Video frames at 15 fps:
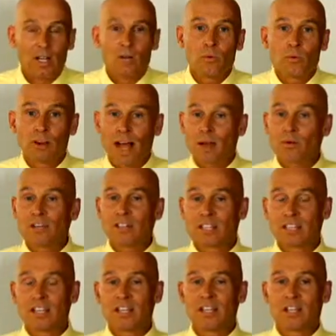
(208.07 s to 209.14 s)
When I was a
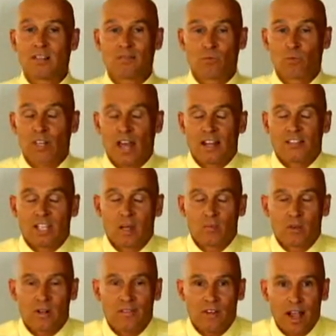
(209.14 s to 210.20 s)
kid, we had
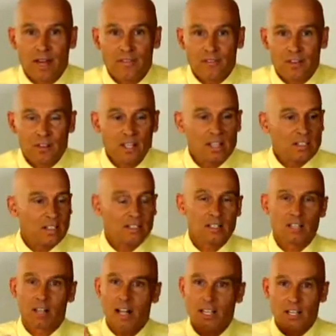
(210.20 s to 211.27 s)
supper at 5:30, 6
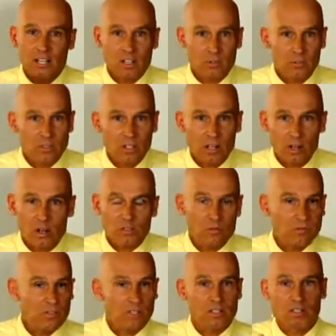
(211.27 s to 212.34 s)
o'clock kitchen was closed. From
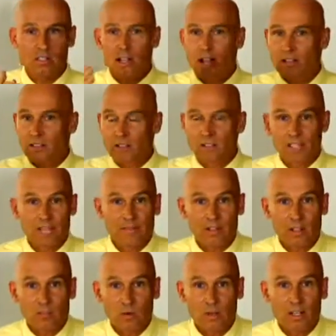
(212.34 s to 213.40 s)
6 o'clock till 7 in
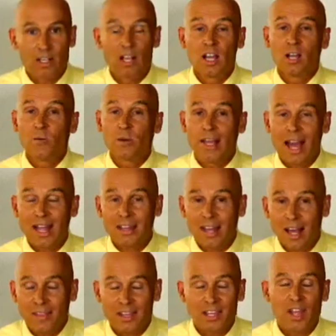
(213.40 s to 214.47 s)
the morning, we had
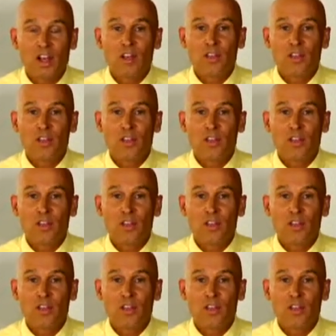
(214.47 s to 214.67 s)
nothing.